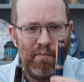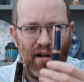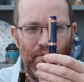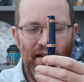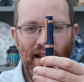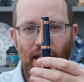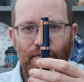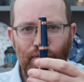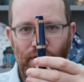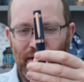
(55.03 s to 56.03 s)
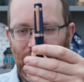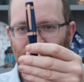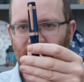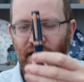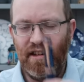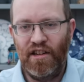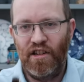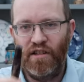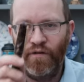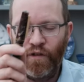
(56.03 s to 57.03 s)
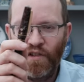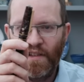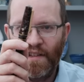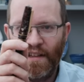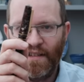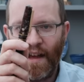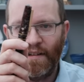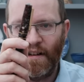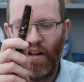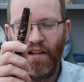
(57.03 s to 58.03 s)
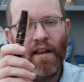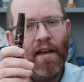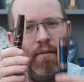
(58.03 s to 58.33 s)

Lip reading: Primarily limited edition versus a standard line.